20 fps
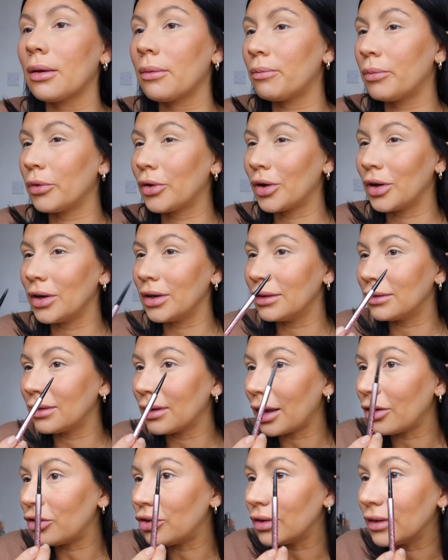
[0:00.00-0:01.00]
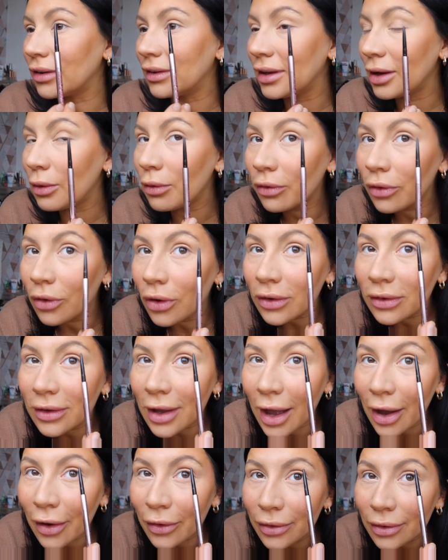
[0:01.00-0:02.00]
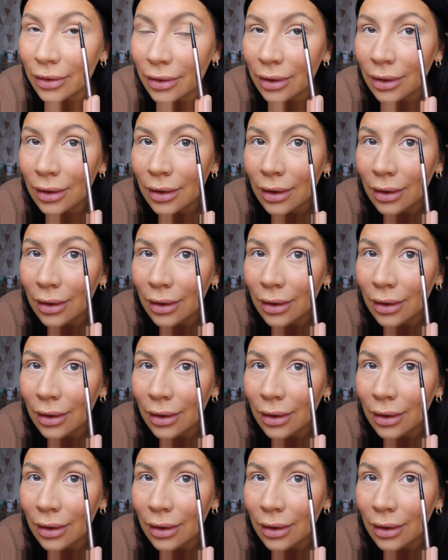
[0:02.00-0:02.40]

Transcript: Because as you can see with lockdown,